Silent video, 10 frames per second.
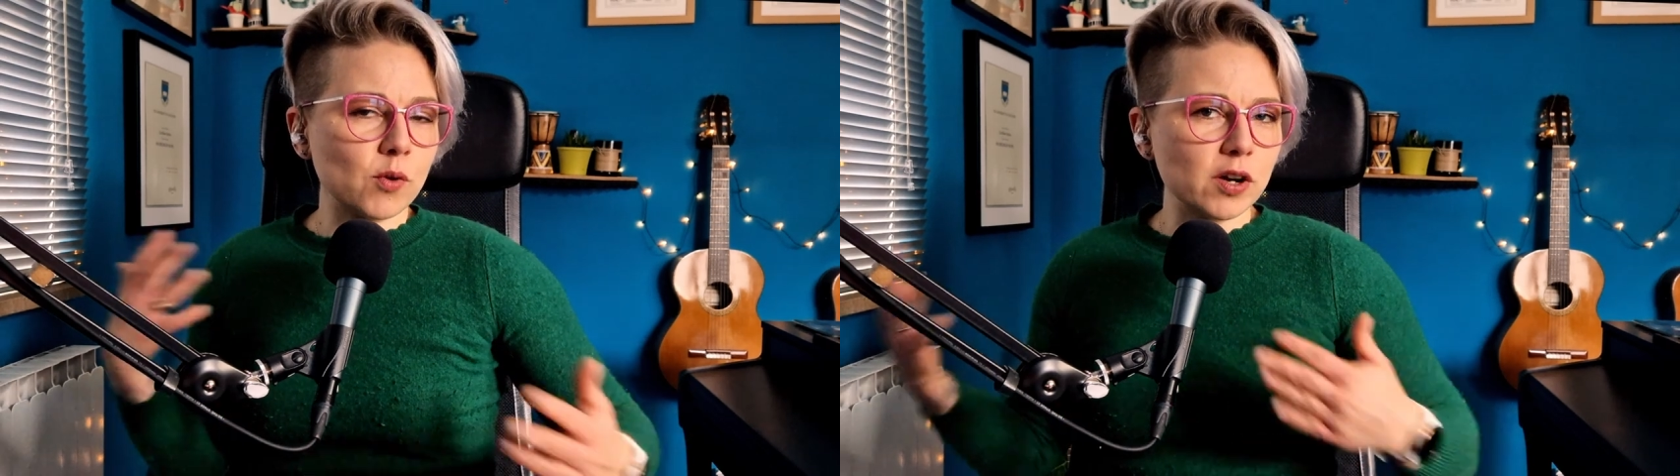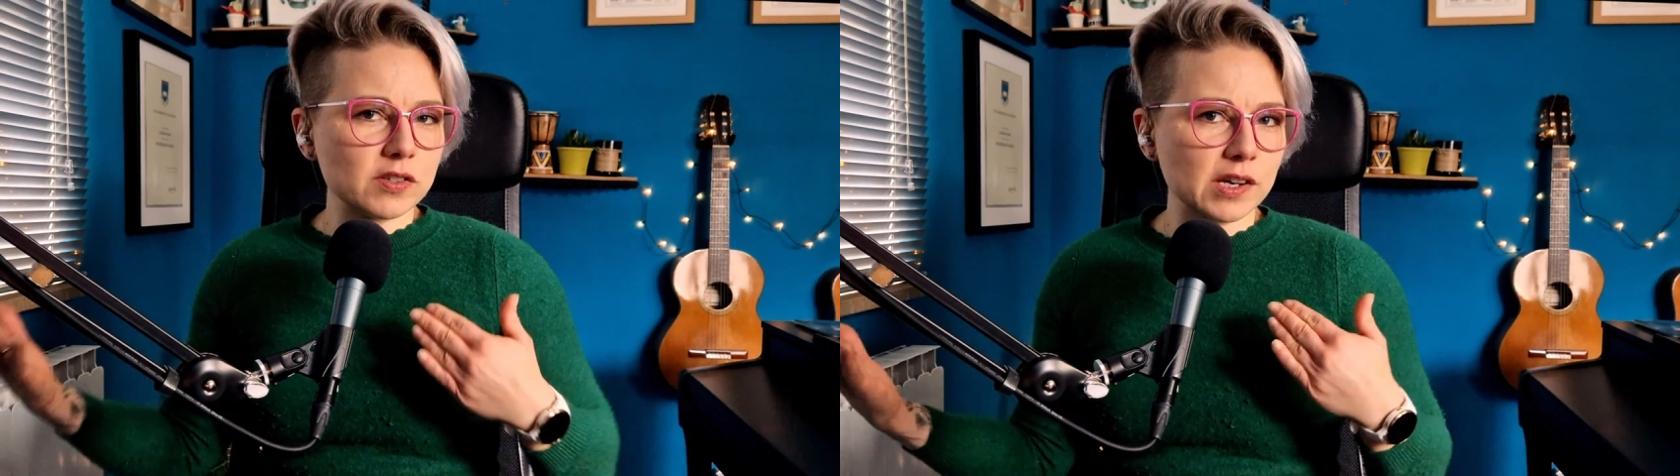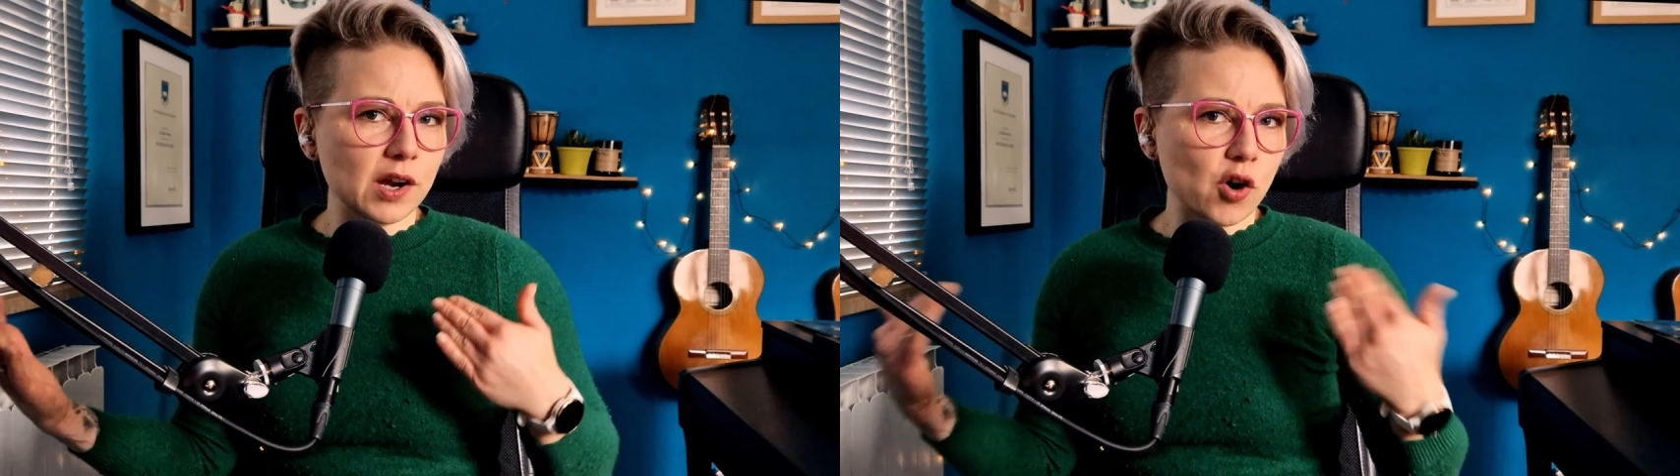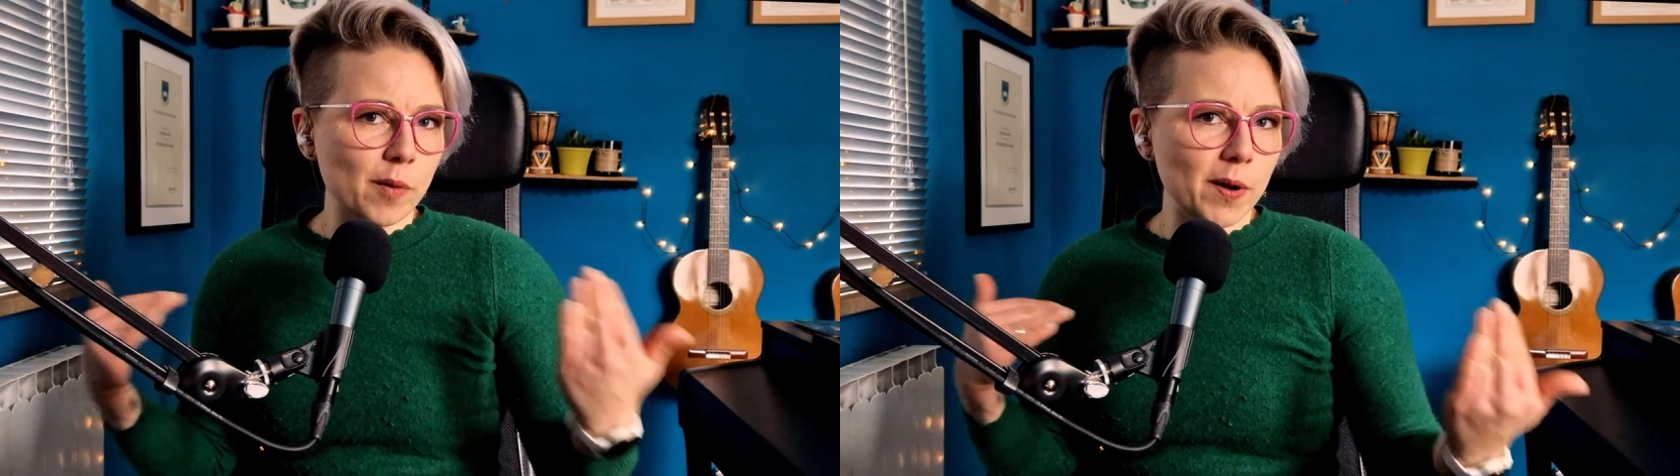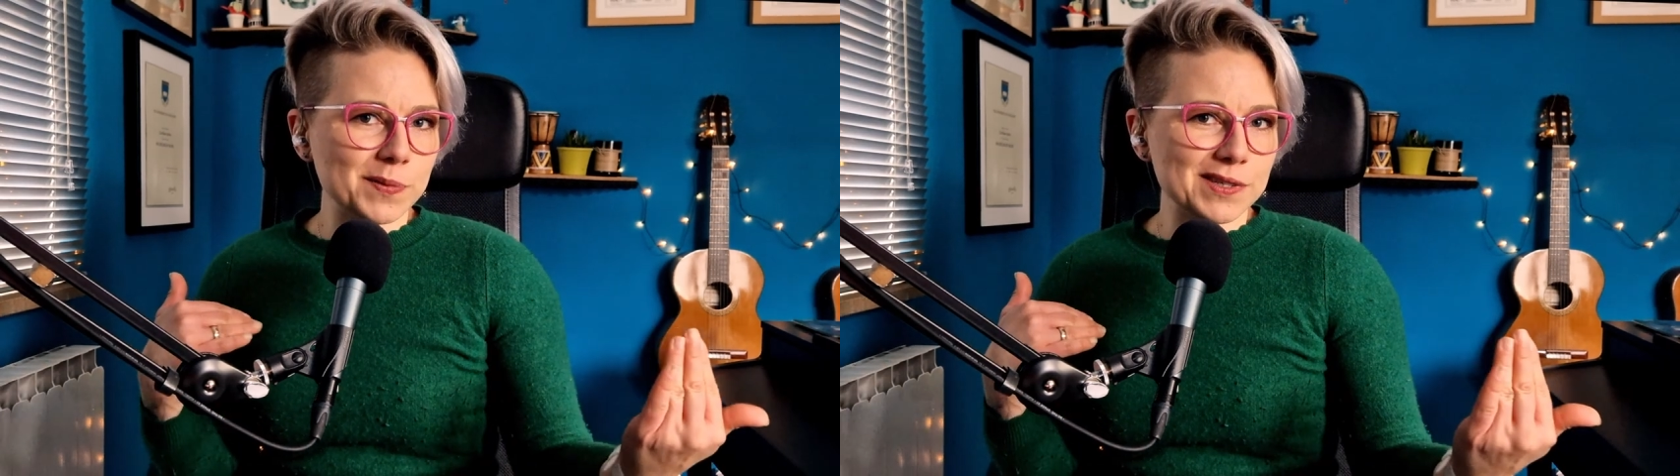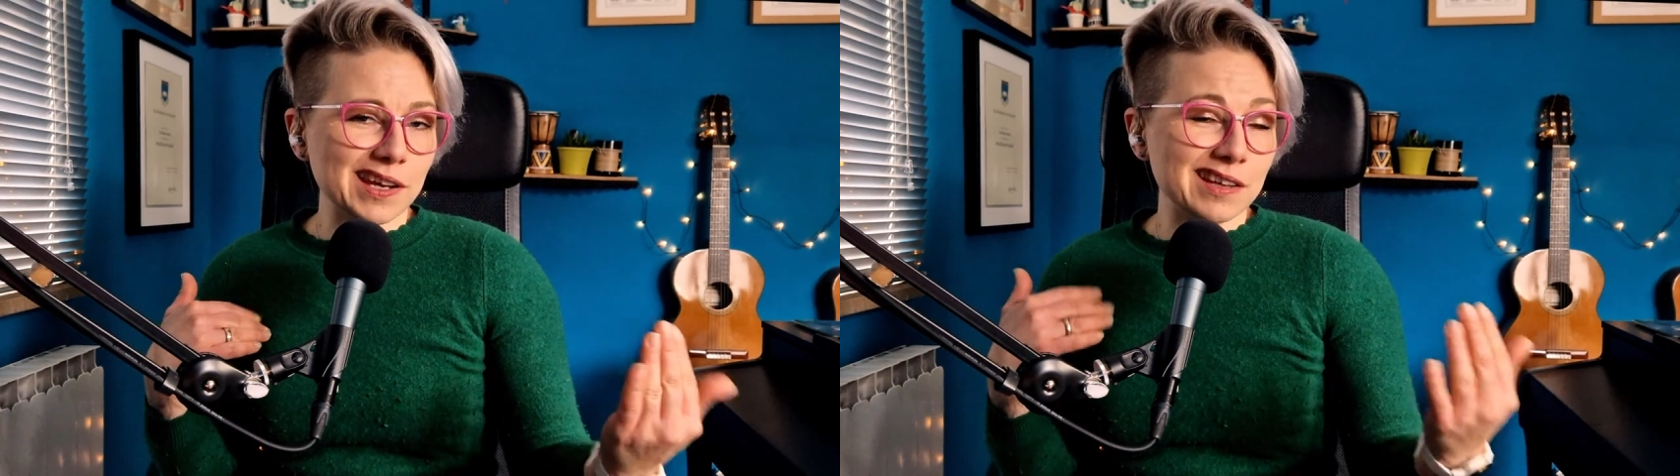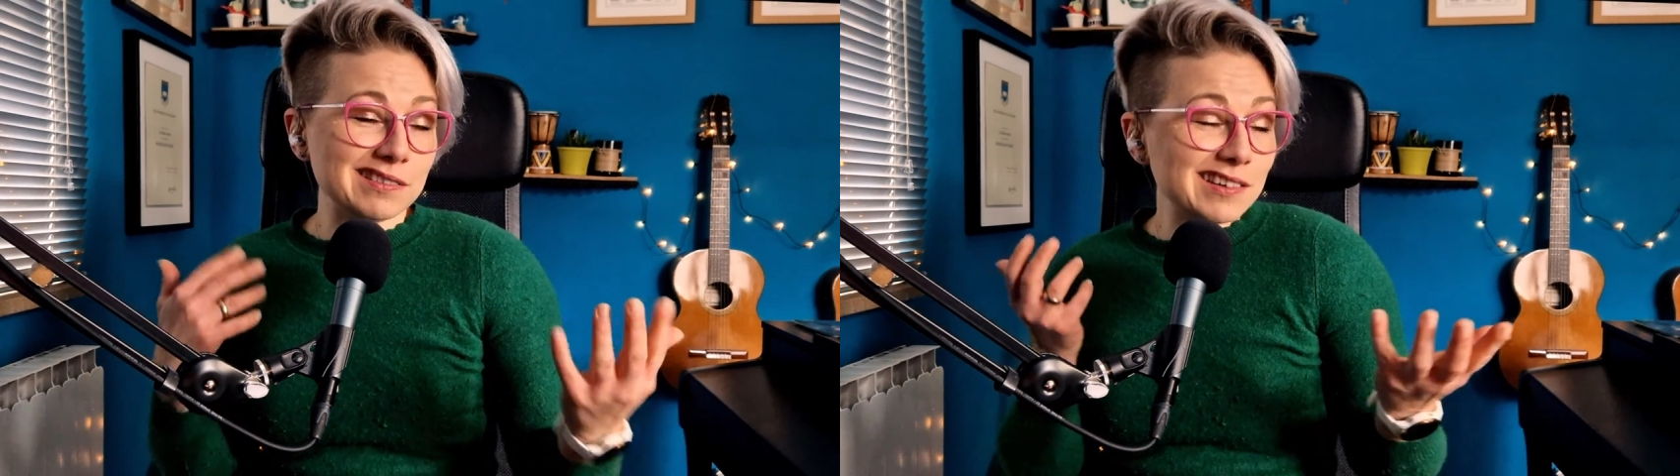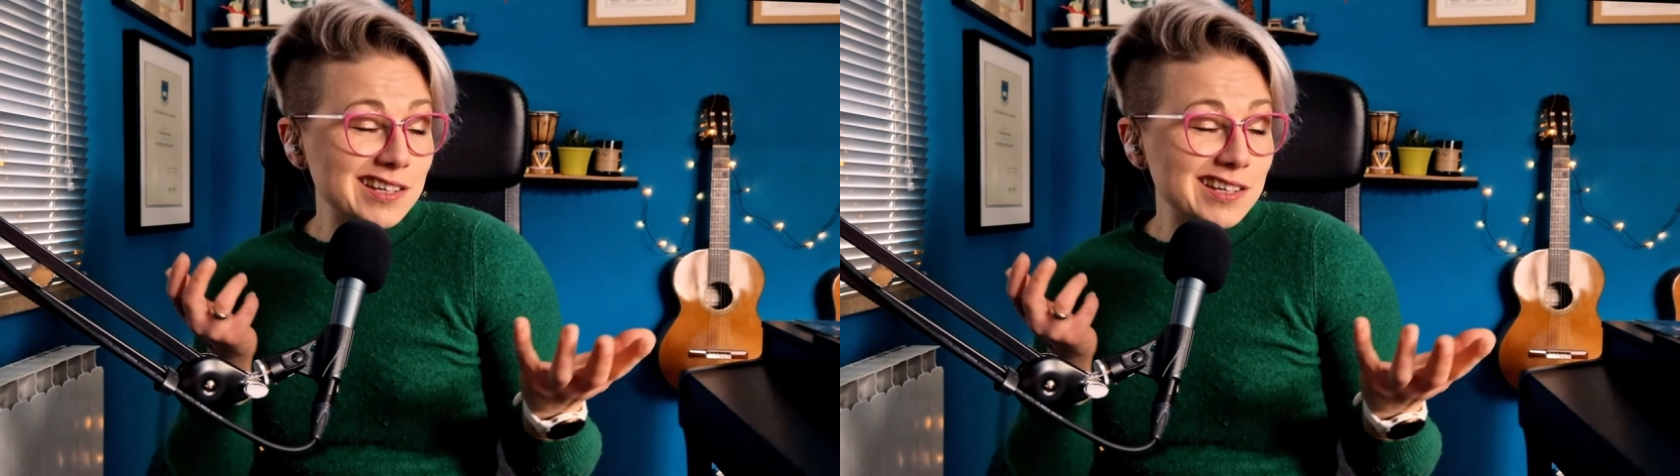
rock singer or a pop singer?